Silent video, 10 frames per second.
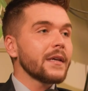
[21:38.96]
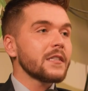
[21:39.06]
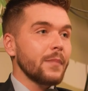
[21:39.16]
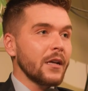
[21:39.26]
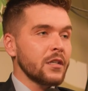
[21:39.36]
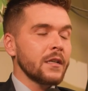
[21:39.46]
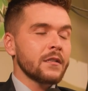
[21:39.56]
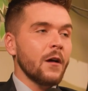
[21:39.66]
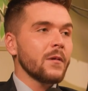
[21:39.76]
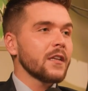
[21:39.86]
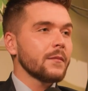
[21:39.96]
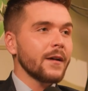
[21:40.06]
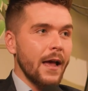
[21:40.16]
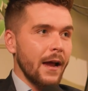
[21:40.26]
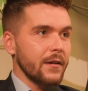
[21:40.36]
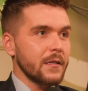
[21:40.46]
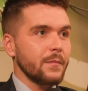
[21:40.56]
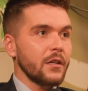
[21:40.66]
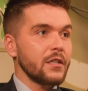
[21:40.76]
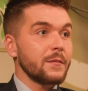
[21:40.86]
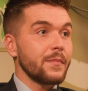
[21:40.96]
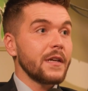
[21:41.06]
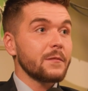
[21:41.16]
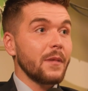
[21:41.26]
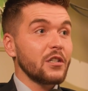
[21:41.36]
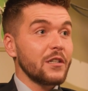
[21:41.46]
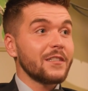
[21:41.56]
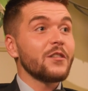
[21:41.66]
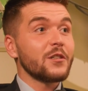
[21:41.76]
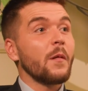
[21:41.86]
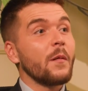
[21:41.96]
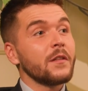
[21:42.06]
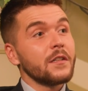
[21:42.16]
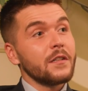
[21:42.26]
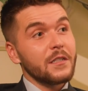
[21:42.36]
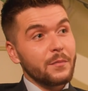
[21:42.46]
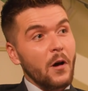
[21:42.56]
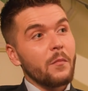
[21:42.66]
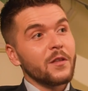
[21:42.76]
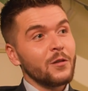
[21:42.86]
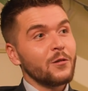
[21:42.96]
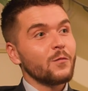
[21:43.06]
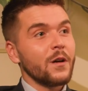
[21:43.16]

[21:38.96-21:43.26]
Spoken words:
Be a specialist, like we said about area specialist. Be a specialist in the department that you're